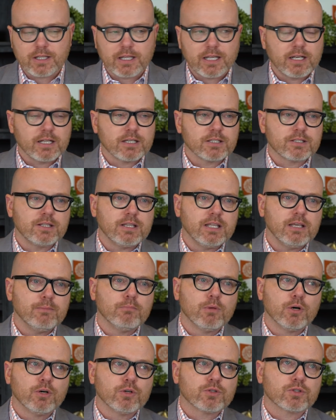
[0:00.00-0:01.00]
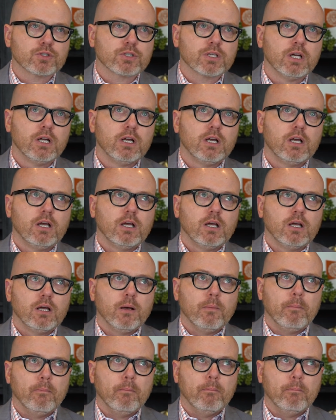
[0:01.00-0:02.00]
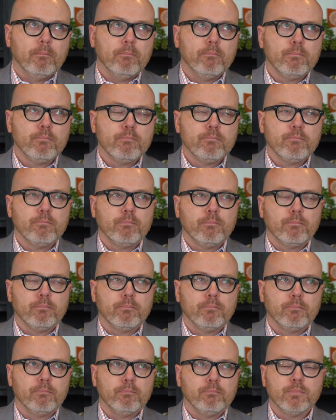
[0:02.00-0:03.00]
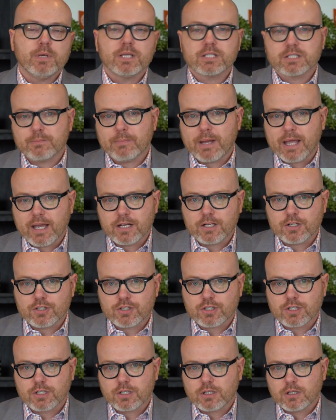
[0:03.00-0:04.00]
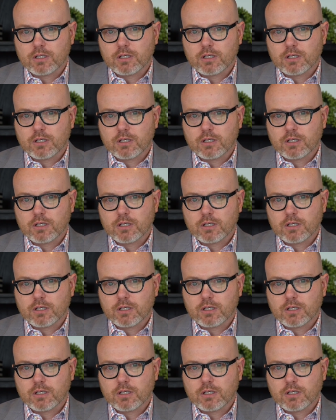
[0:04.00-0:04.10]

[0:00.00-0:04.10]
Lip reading: that it is the most mismanaged,